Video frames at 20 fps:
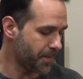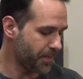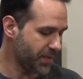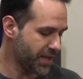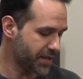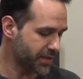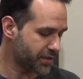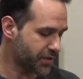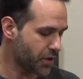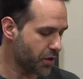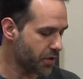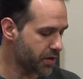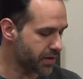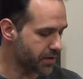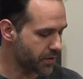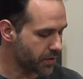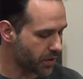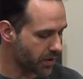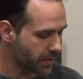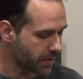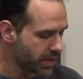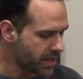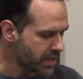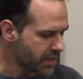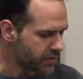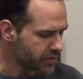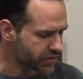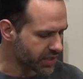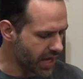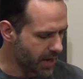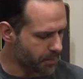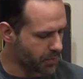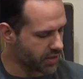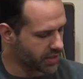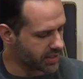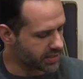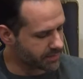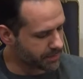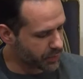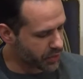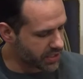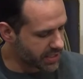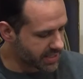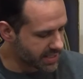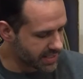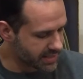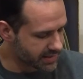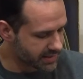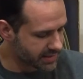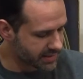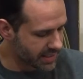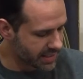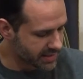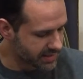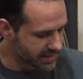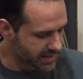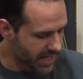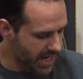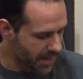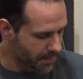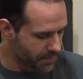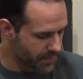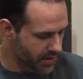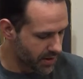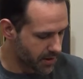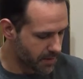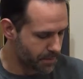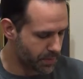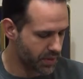It is coated in oil. So yeah, pretty decent sized gap there.